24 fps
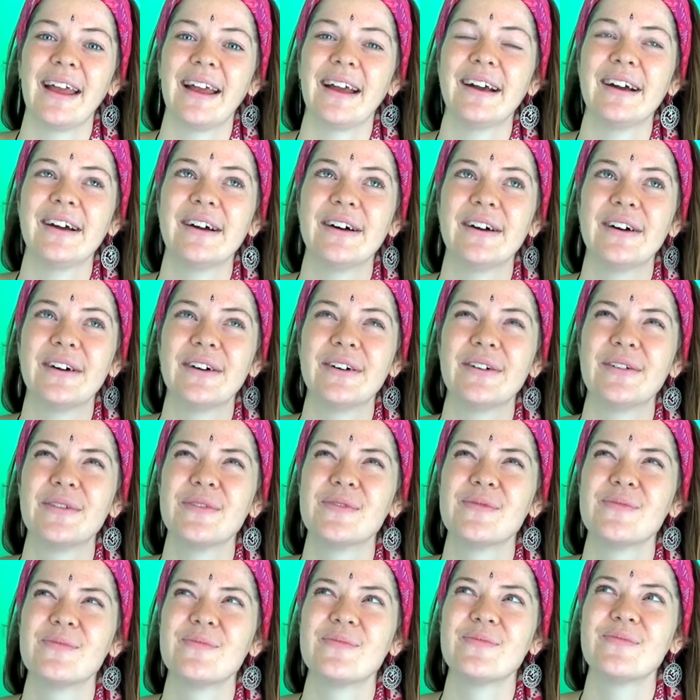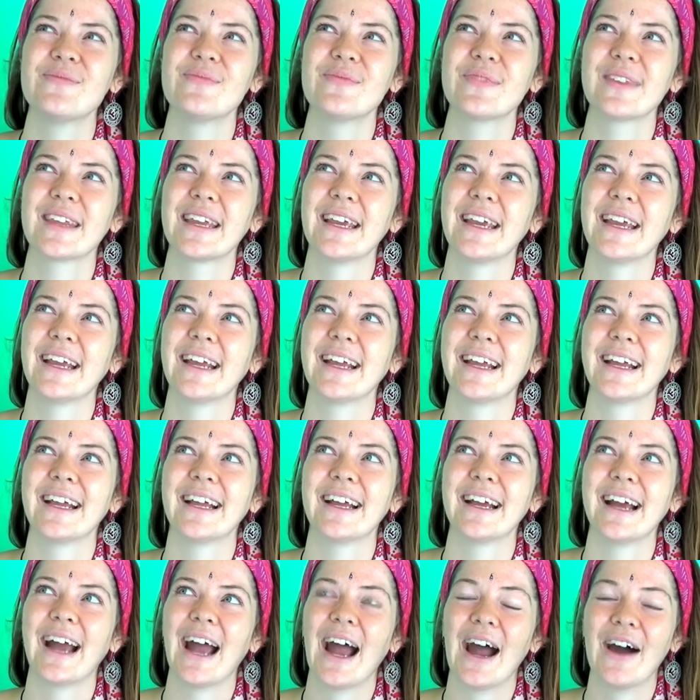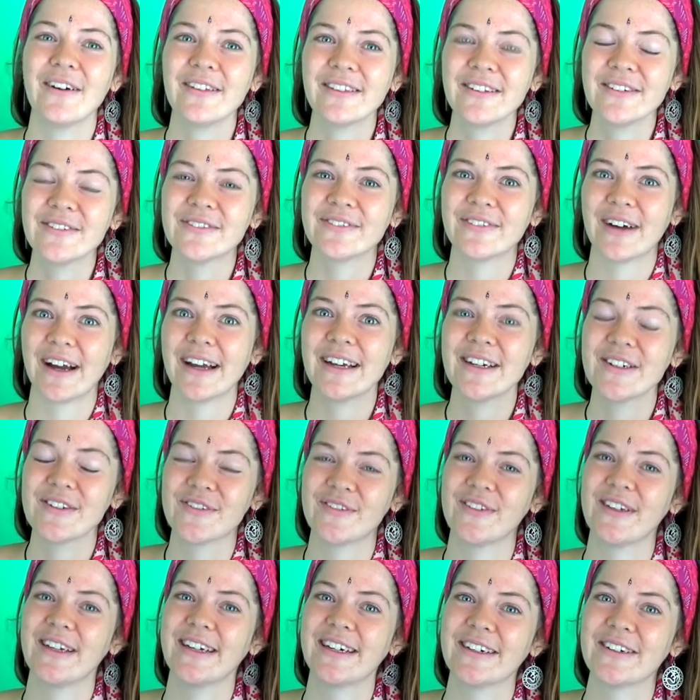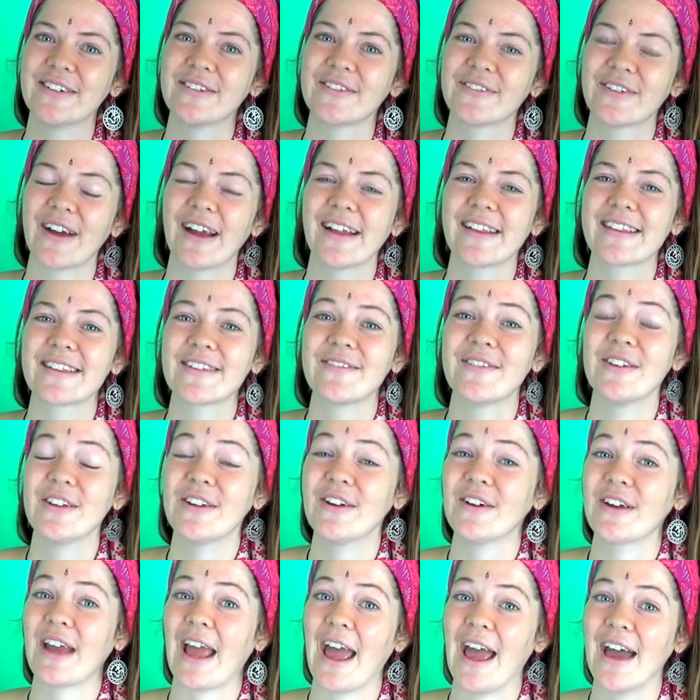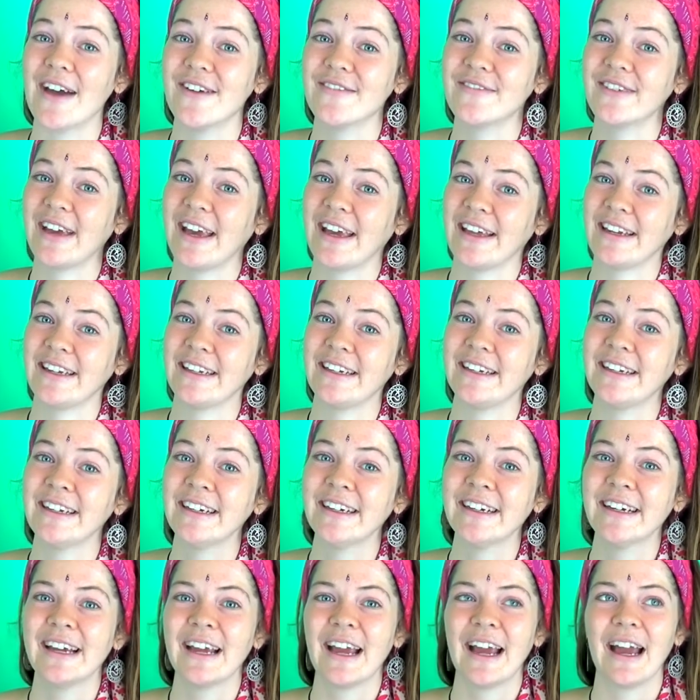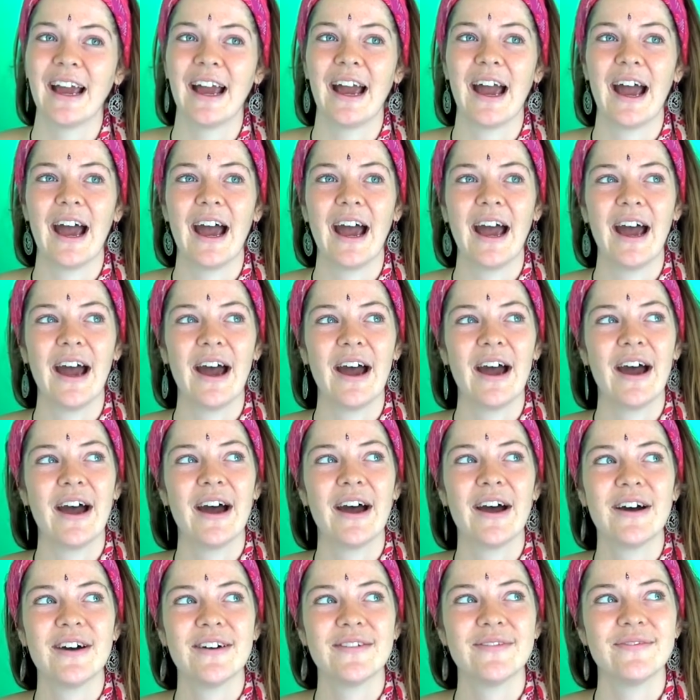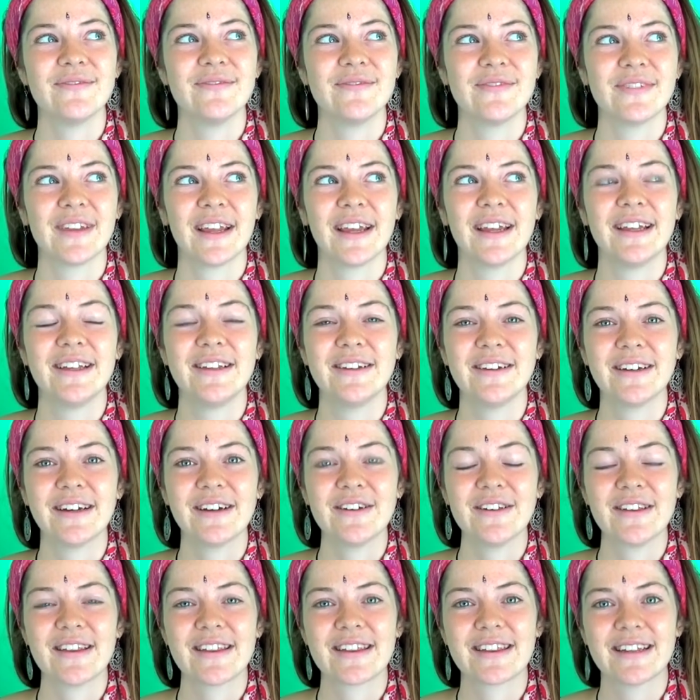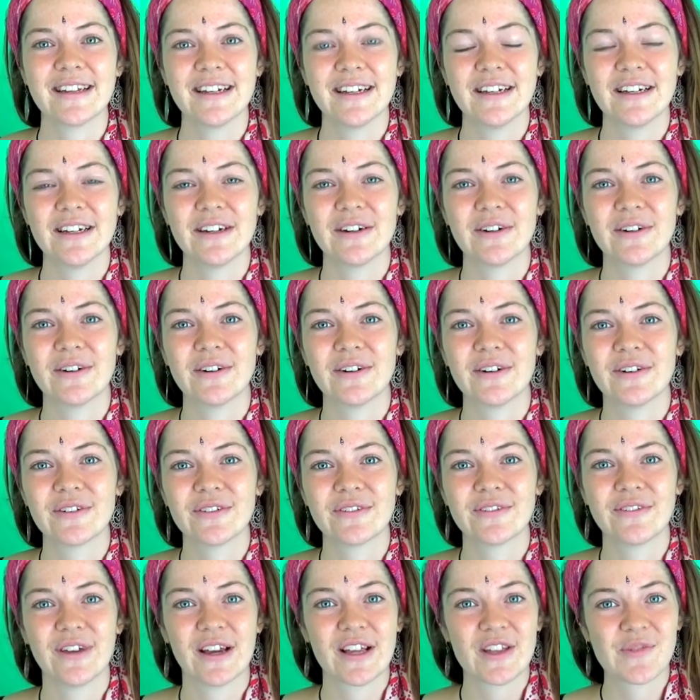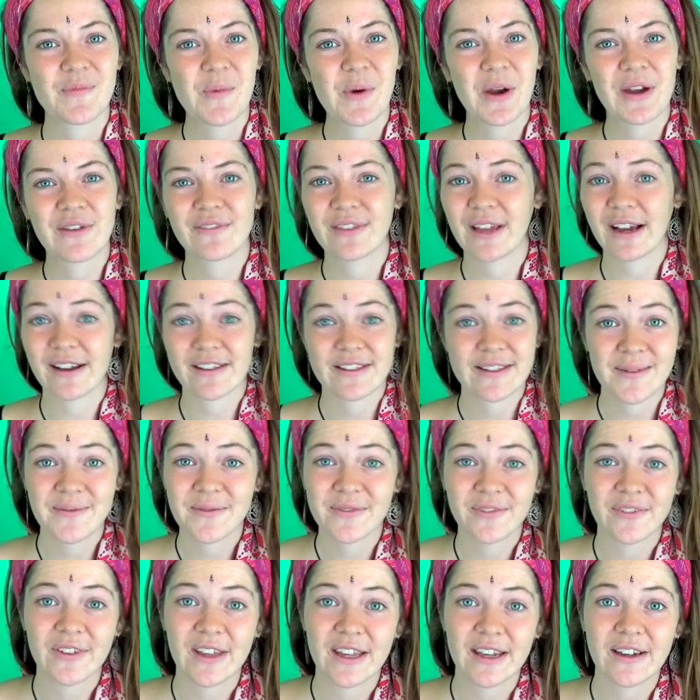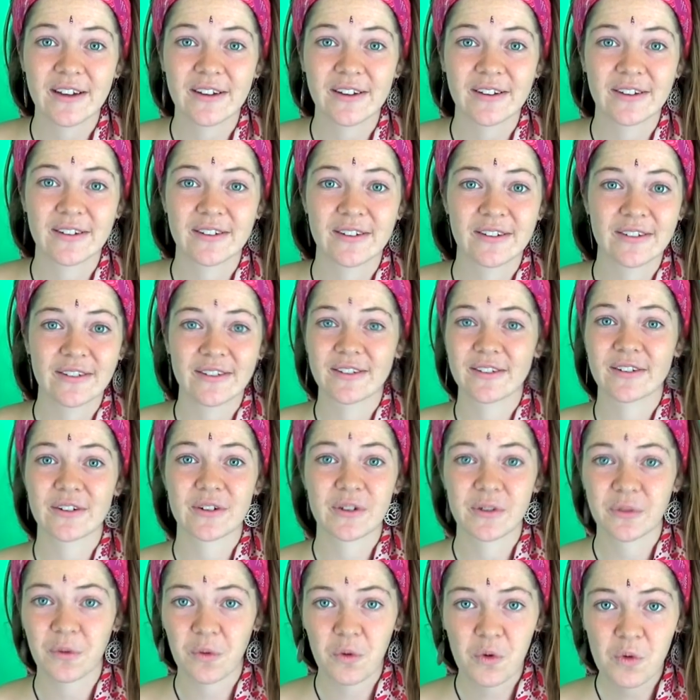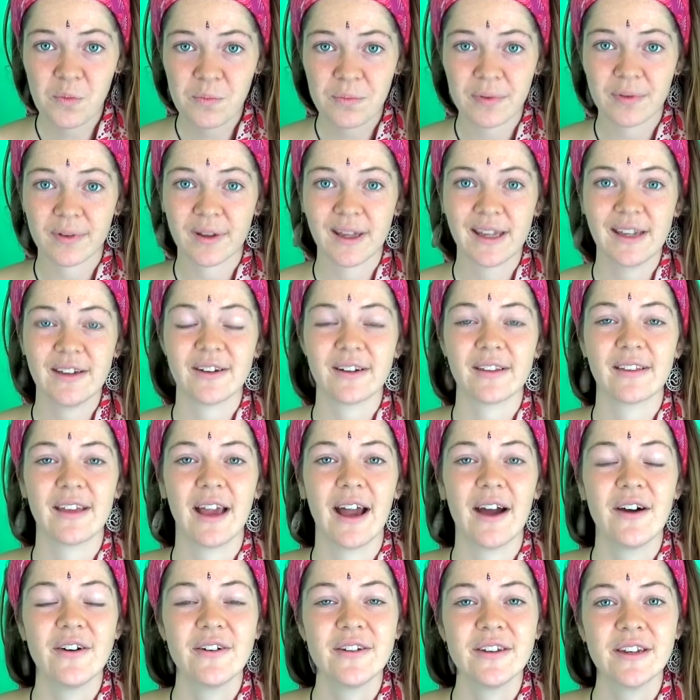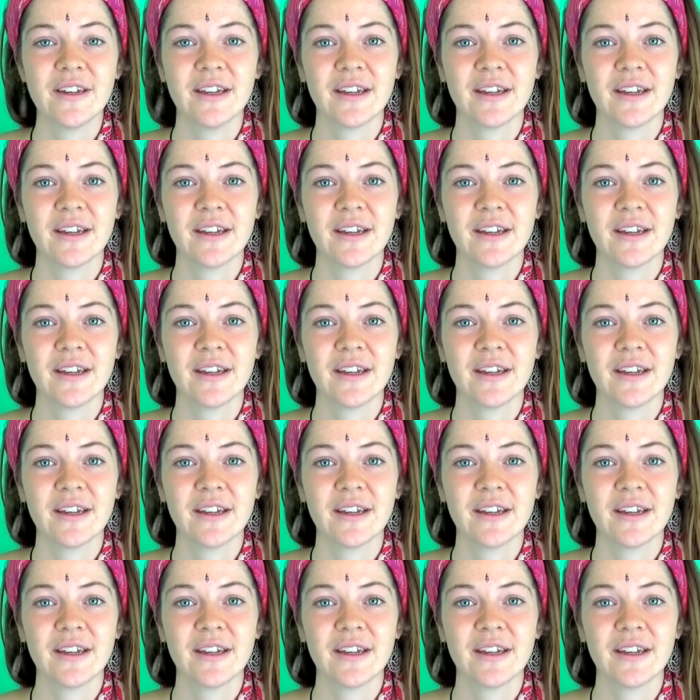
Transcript: How to find vegan friends if you don't have any? You can see on Facebook if there's some vegan group in your town,